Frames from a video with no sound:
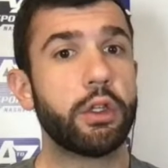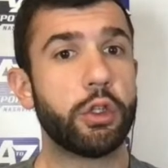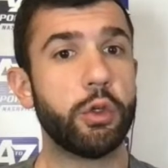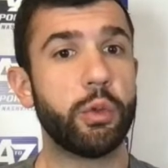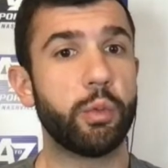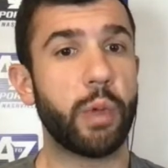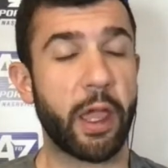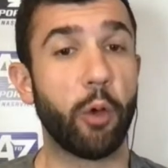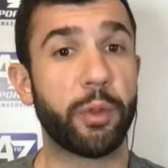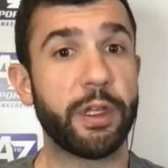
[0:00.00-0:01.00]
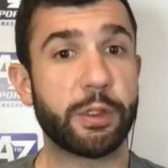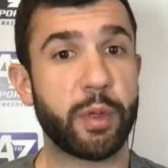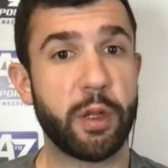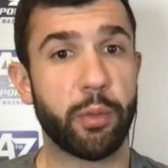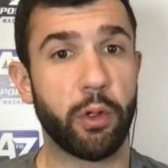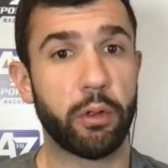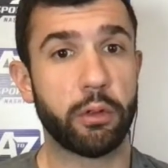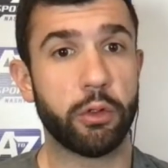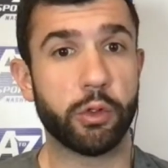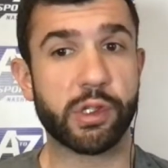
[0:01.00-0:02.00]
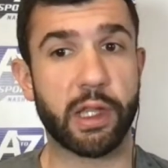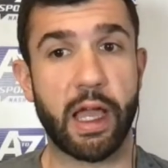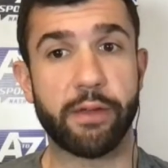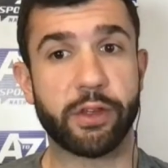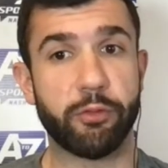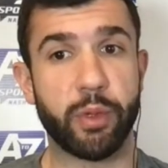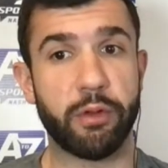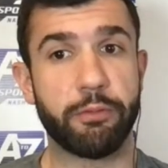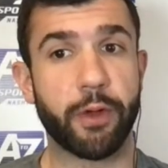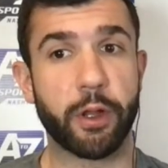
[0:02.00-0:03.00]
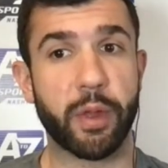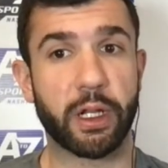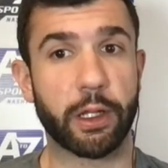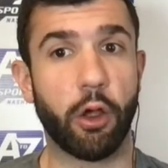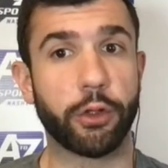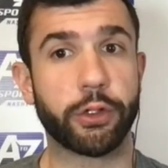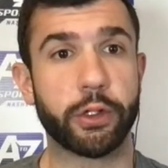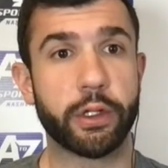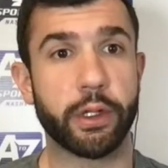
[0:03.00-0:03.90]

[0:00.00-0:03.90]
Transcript: to help these people whose lives have been fundamentally altered